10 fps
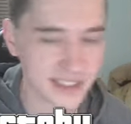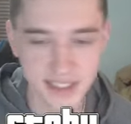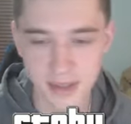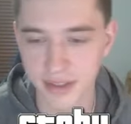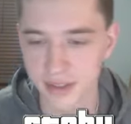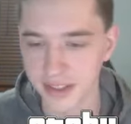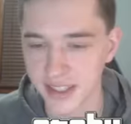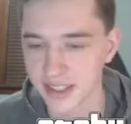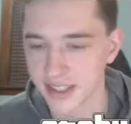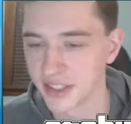Some of those
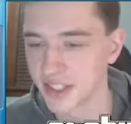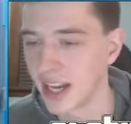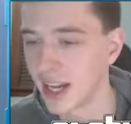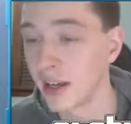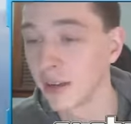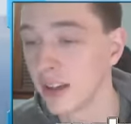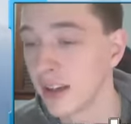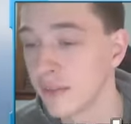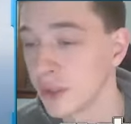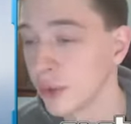things in the chat I would love to